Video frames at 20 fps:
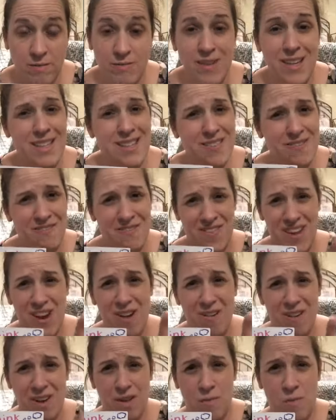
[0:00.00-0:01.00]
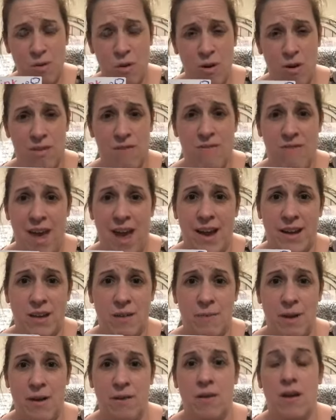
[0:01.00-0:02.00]
That's a very important fact
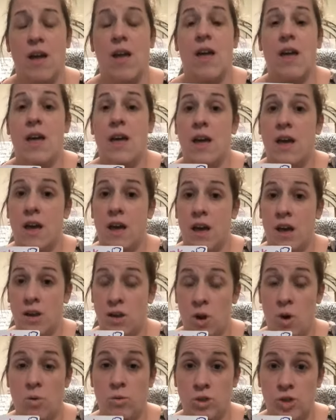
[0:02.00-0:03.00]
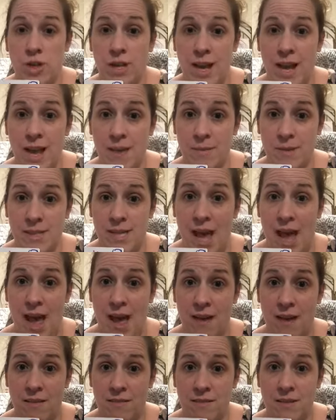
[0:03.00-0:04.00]
about an ocean
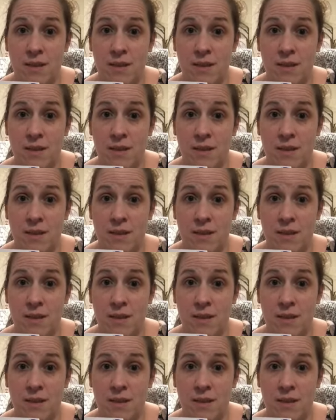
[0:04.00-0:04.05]
habitat,